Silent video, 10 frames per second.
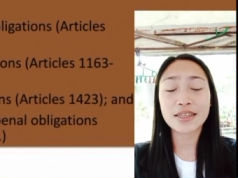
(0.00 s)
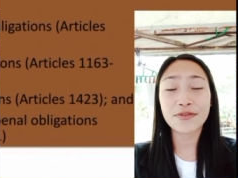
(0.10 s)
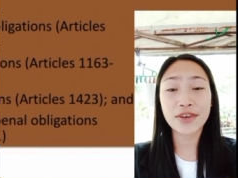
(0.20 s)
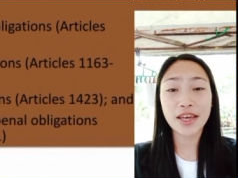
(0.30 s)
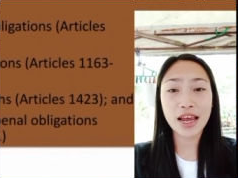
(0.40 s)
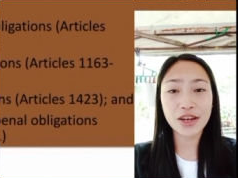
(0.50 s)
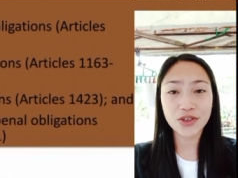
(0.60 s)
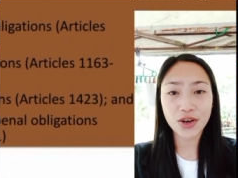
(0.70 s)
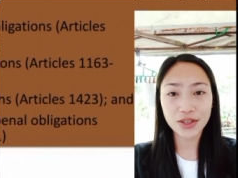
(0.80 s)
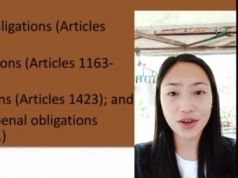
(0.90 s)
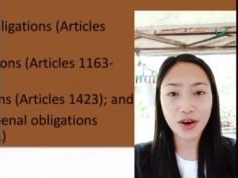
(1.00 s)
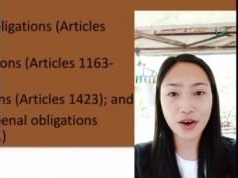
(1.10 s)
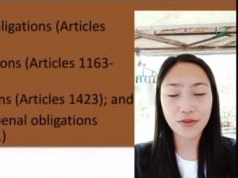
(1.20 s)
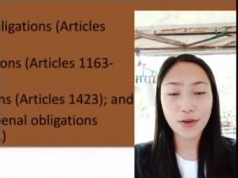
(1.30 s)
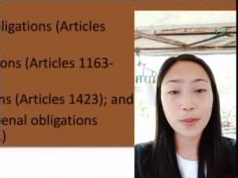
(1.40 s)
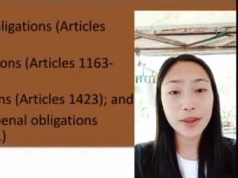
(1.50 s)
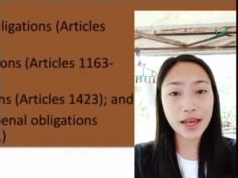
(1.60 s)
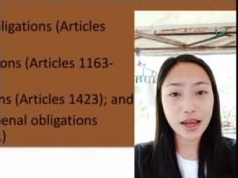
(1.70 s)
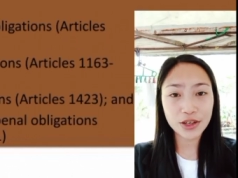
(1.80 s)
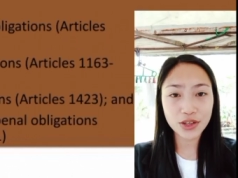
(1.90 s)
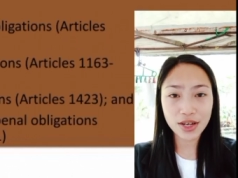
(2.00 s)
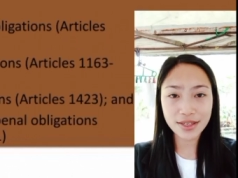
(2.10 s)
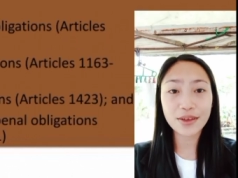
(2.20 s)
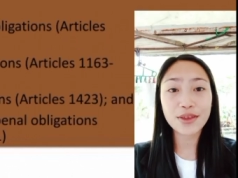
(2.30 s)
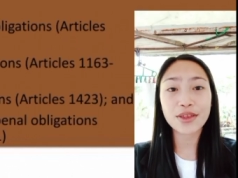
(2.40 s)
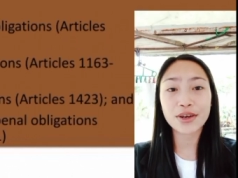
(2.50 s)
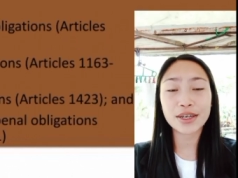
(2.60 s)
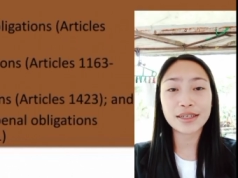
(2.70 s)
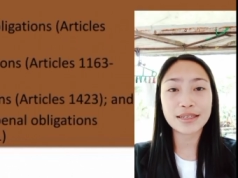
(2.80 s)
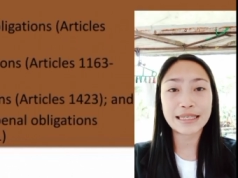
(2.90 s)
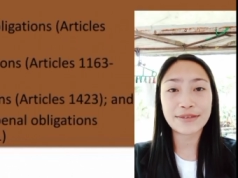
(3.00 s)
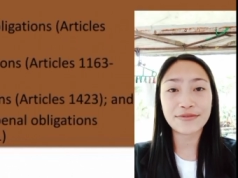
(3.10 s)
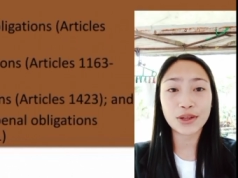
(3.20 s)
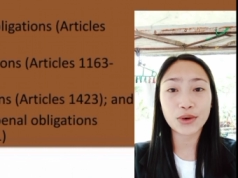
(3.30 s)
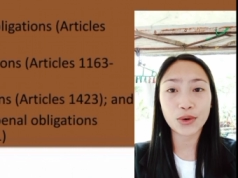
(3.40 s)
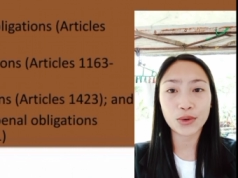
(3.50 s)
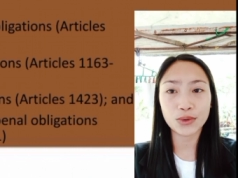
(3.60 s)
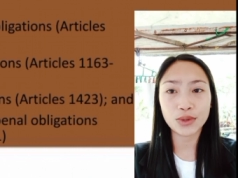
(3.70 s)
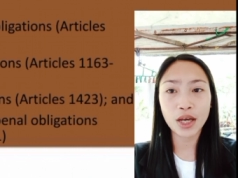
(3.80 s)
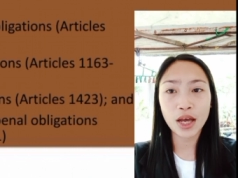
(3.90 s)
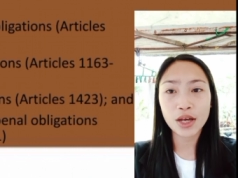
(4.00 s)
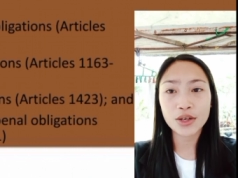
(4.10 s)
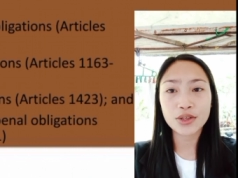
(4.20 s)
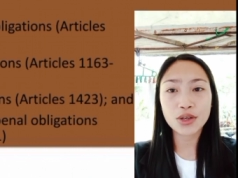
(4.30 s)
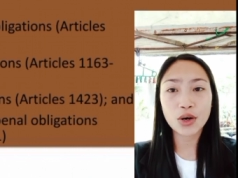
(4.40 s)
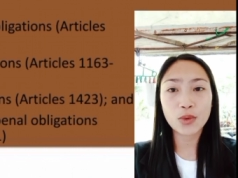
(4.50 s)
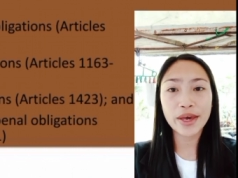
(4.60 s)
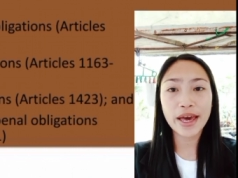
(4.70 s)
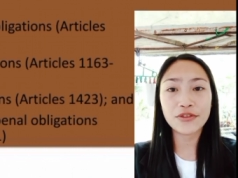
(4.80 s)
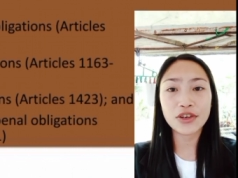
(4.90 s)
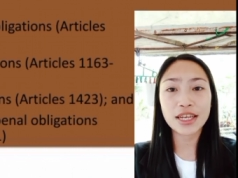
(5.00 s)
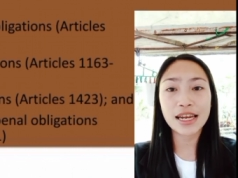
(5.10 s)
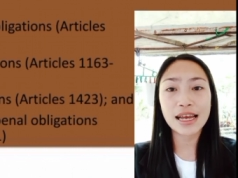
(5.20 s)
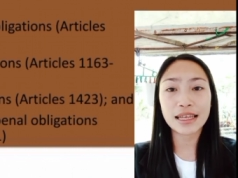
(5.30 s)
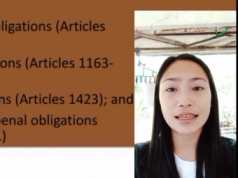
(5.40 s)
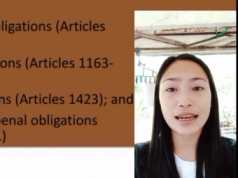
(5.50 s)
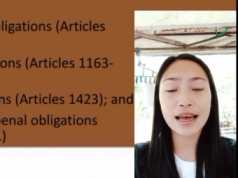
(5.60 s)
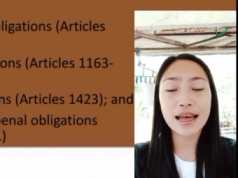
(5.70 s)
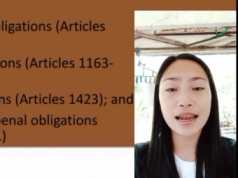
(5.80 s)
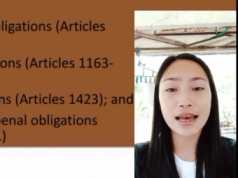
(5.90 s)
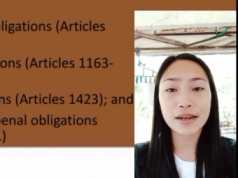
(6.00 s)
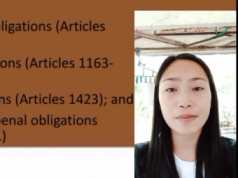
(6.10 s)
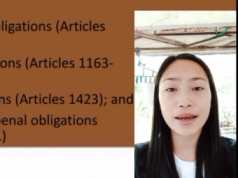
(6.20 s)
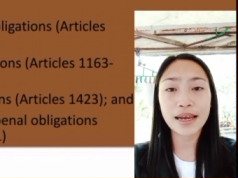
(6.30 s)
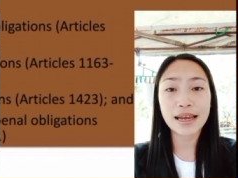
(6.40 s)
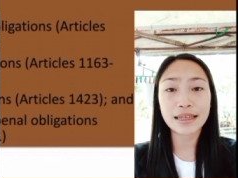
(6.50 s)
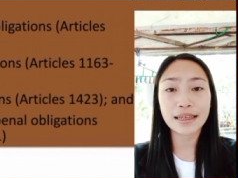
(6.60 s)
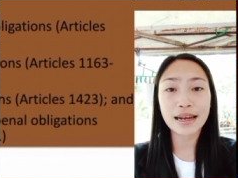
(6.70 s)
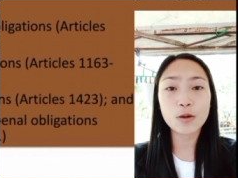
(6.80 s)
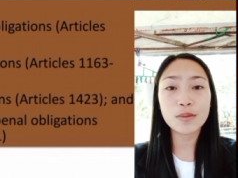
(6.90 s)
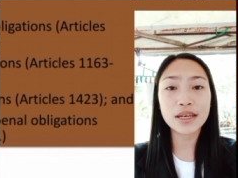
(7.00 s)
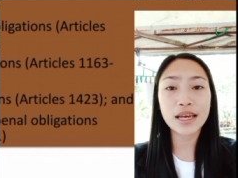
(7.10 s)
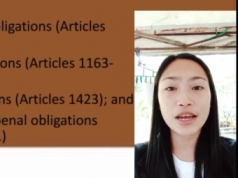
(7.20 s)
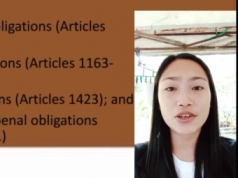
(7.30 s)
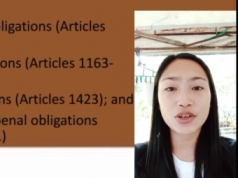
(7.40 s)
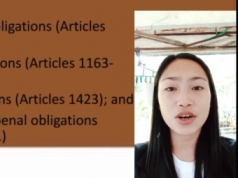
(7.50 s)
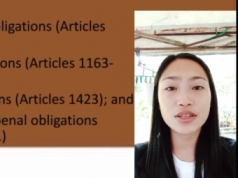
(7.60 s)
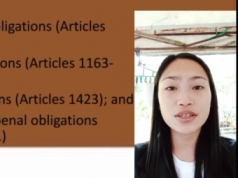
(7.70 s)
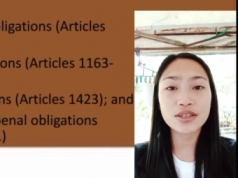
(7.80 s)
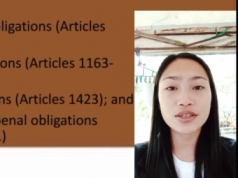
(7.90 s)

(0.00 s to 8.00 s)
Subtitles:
classification of obligations under the Civil Code. So, we have unilateral and bilateral obligations,